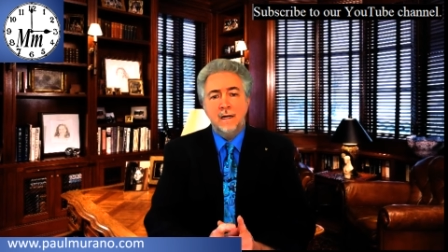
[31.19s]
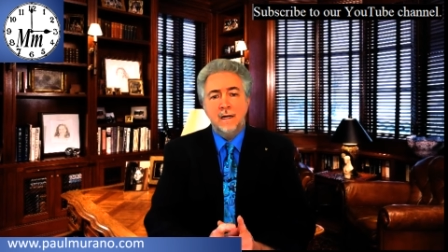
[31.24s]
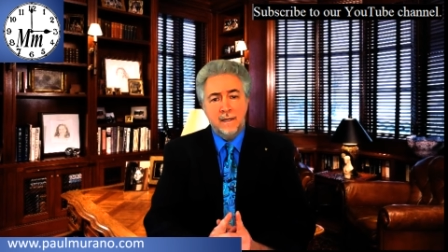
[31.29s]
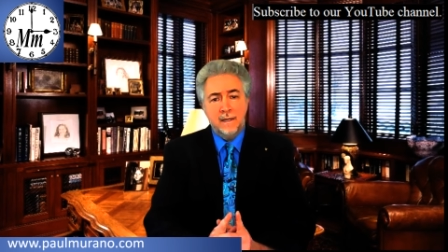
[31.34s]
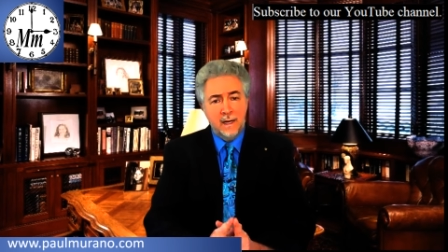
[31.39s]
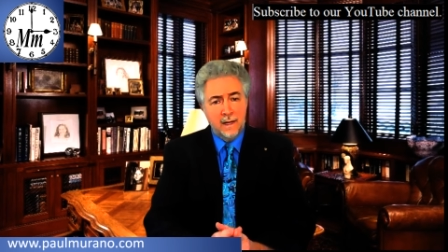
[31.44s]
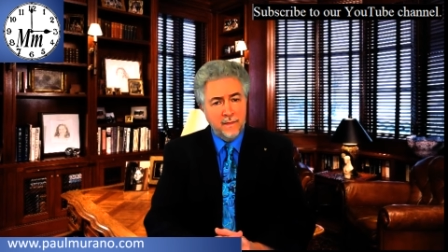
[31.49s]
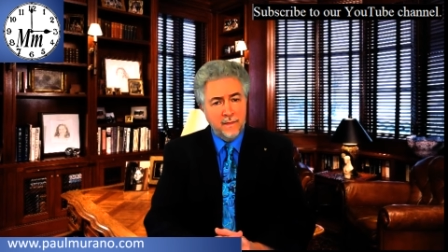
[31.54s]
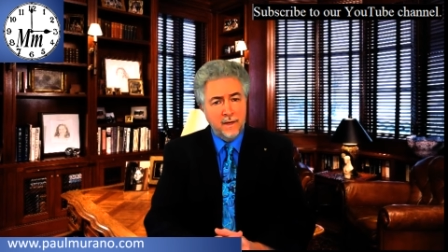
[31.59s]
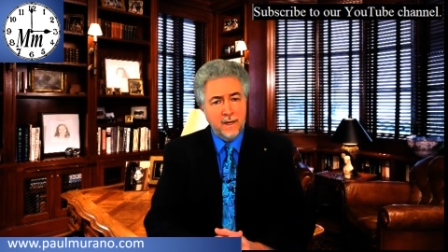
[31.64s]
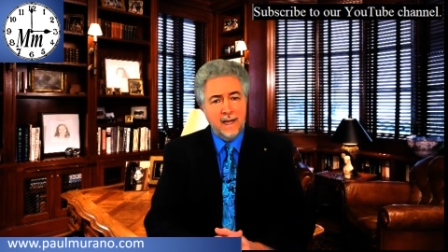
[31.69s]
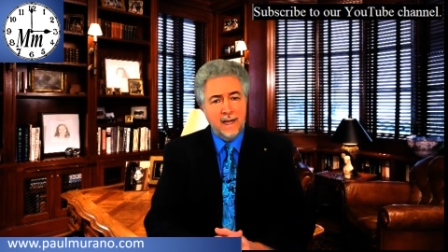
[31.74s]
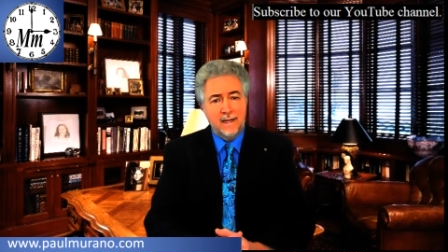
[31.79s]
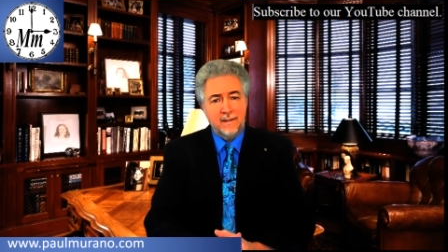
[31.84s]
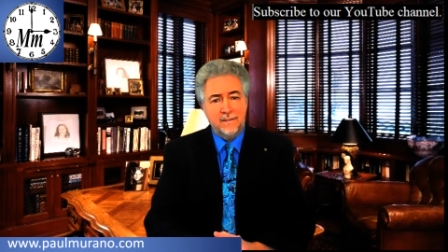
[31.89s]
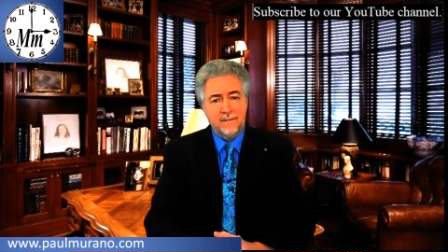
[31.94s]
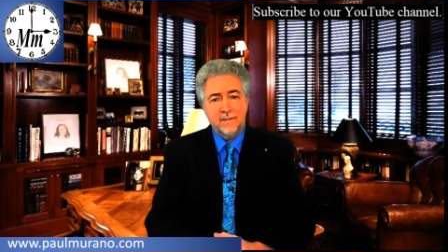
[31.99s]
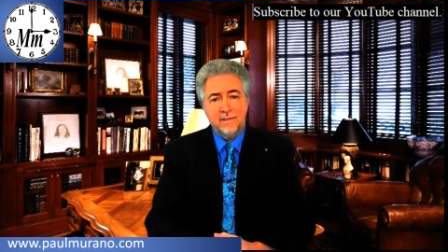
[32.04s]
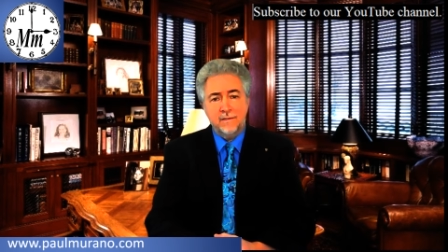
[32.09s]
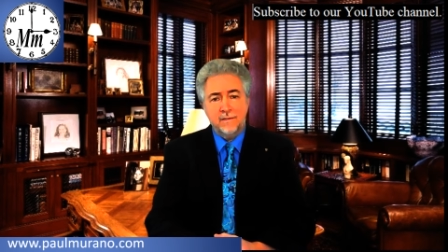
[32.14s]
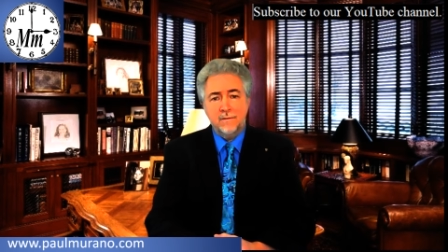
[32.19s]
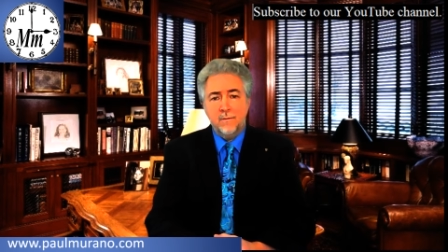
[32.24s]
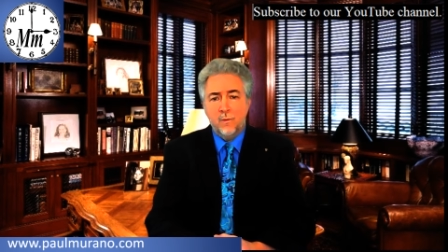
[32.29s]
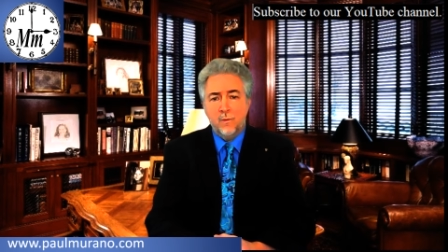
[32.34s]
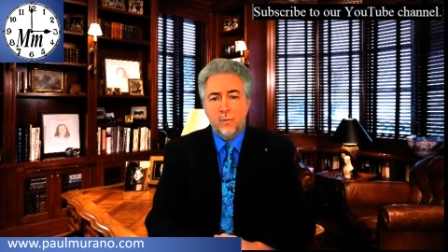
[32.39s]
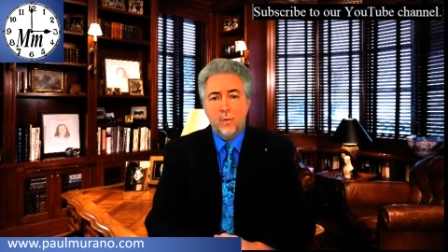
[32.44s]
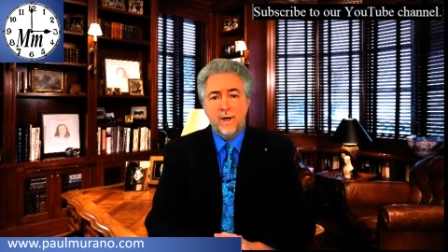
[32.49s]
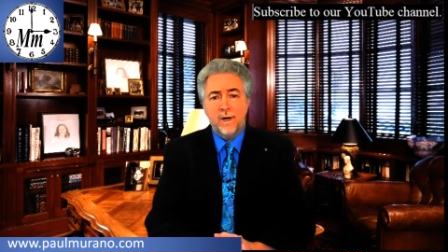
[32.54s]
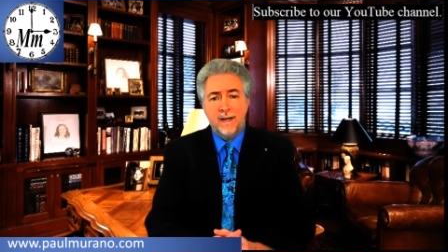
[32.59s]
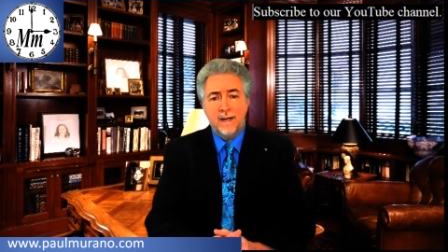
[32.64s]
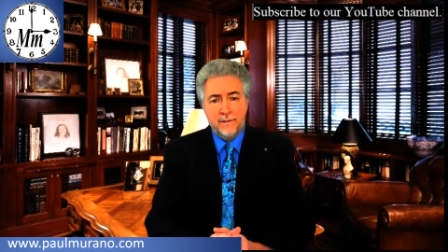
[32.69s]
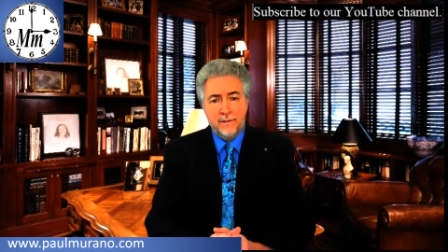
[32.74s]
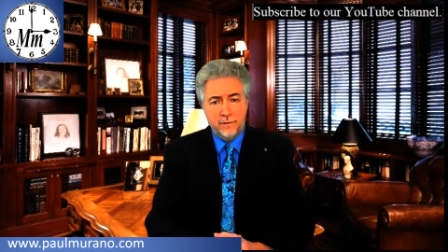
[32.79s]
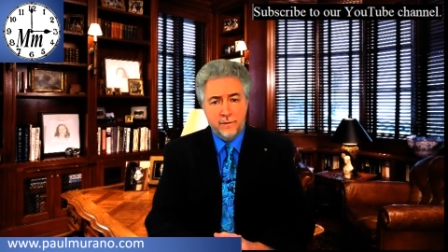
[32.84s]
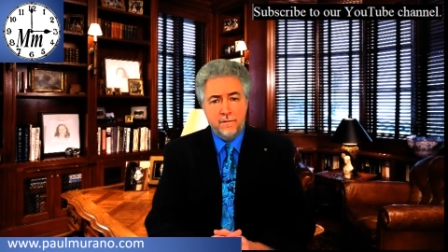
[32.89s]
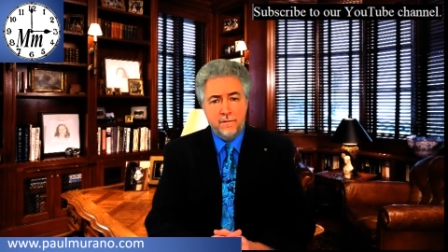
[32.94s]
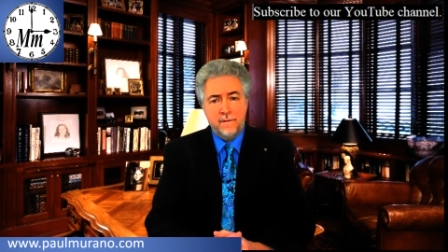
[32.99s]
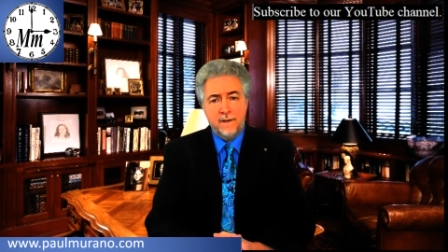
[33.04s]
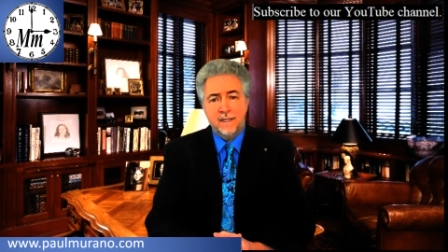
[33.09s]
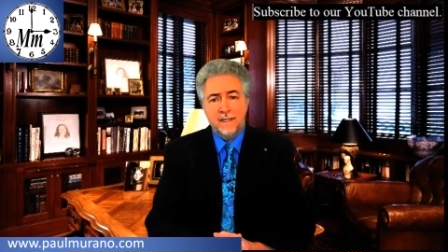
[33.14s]
Nonetheless, what I
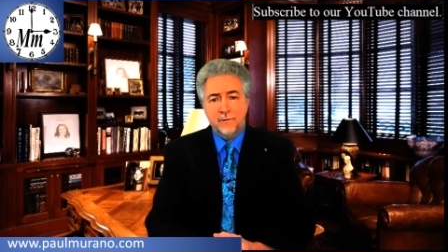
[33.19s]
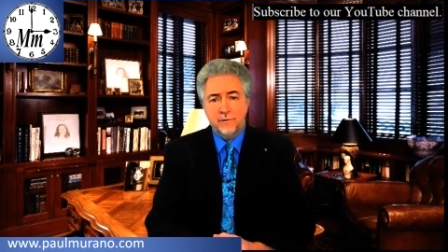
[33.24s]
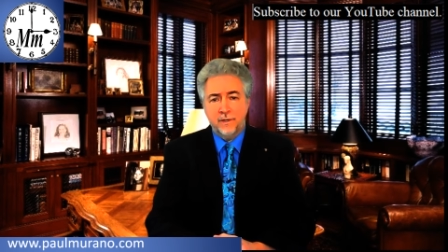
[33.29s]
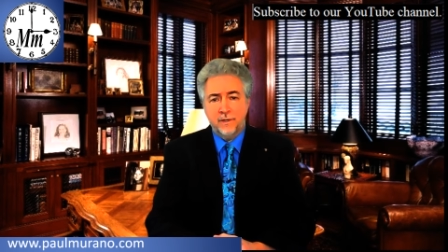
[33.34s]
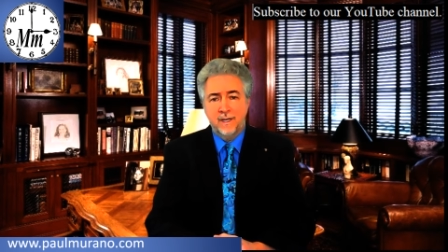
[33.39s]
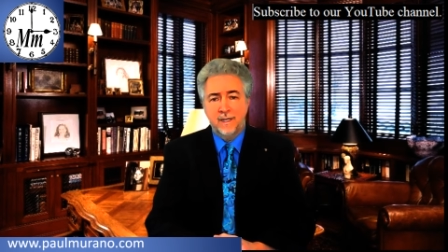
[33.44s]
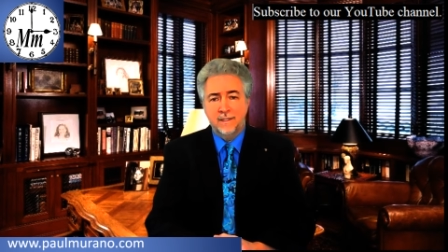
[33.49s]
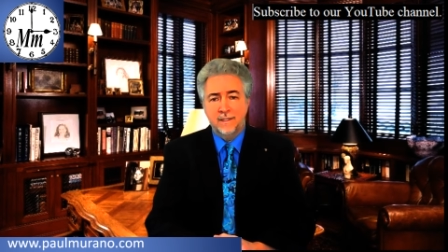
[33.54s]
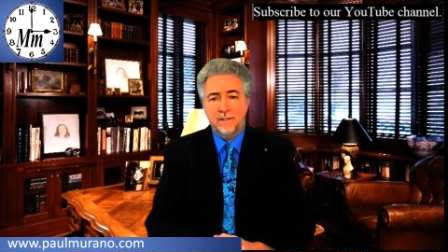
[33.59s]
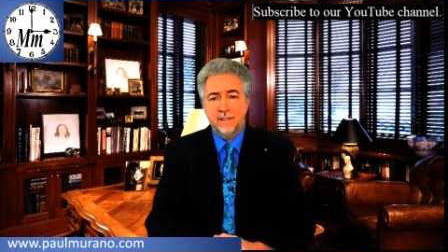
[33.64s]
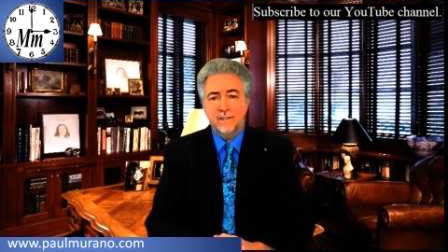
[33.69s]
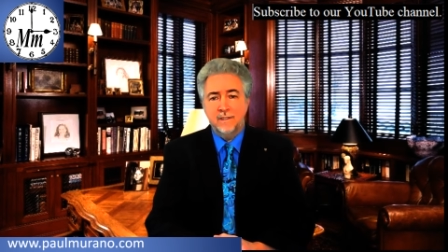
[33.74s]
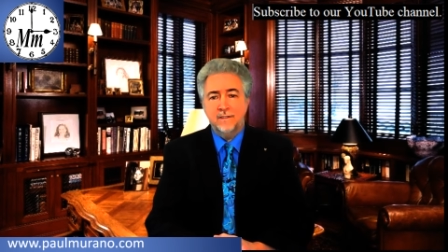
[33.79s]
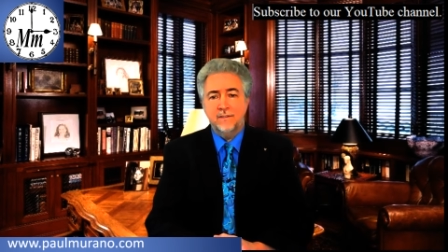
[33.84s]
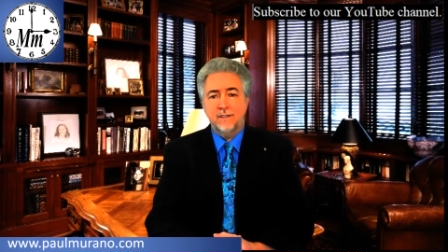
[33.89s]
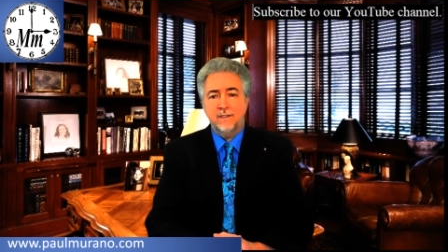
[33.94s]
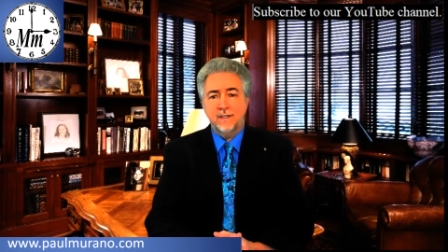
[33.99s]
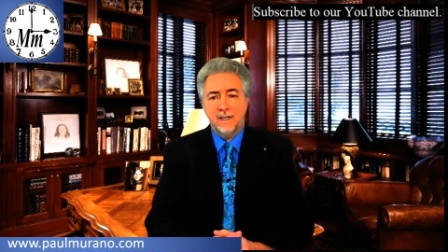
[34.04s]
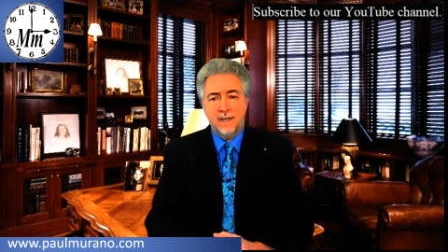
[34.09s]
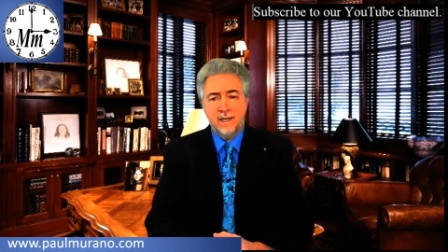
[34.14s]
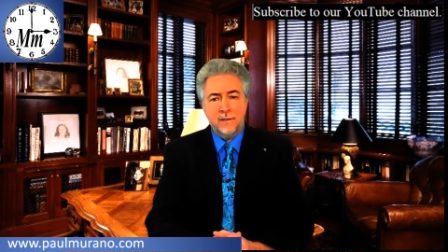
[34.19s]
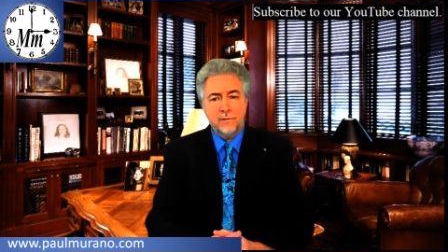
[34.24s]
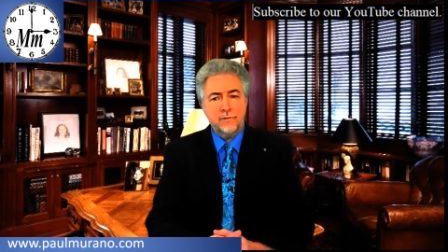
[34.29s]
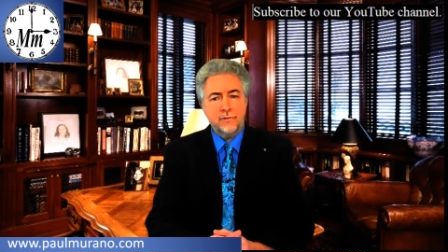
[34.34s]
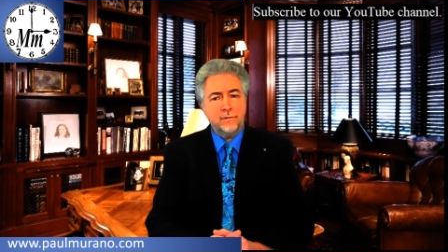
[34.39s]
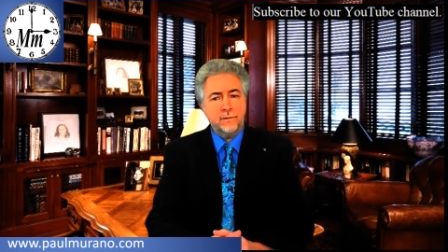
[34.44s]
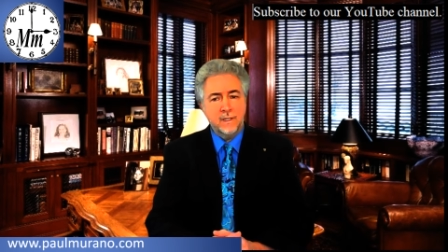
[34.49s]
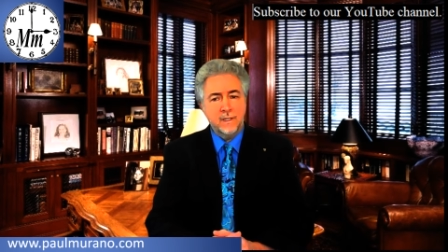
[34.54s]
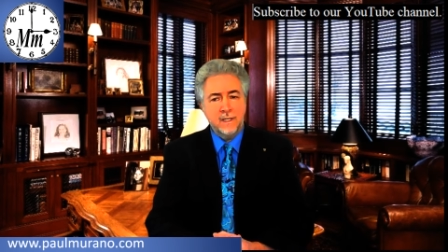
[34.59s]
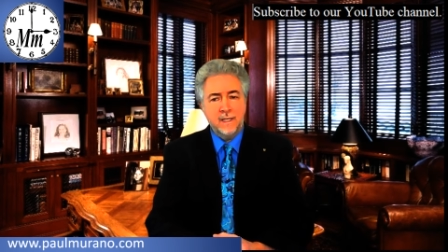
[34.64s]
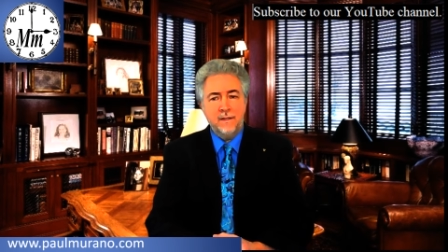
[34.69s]
do find tragic is the cultural